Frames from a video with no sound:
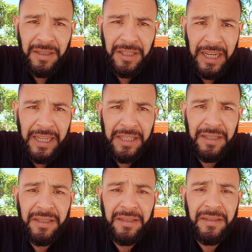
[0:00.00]

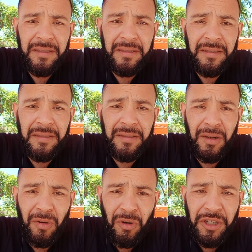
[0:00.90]
chase
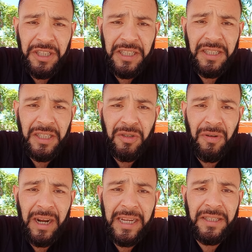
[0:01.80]
the Lord Jesus
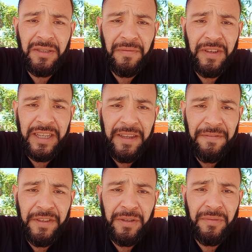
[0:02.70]
Christ to
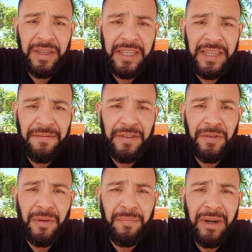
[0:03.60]
give you and give
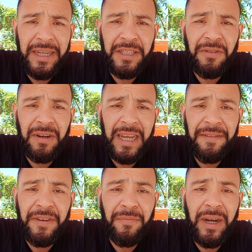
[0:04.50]
you a brand new
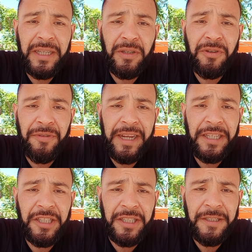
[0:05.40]
life, a brand new
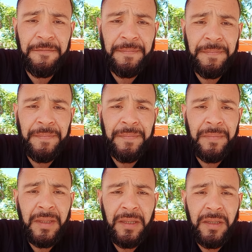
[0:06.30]
creation.
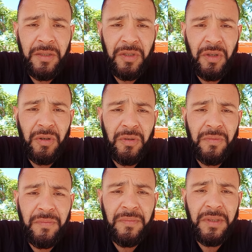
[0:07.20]
So
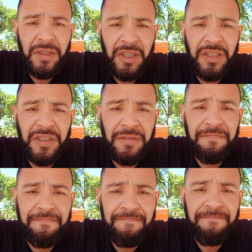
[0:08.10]
just
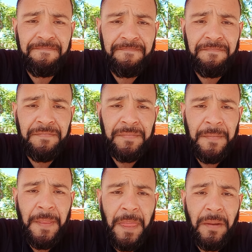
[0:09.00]

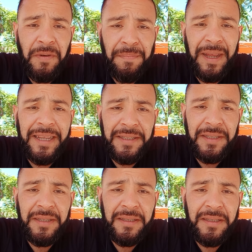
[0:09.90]

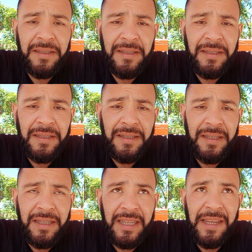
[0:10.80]
repent
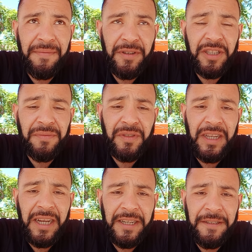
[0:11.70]
and give yourself to
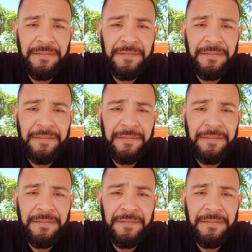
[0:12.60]
God.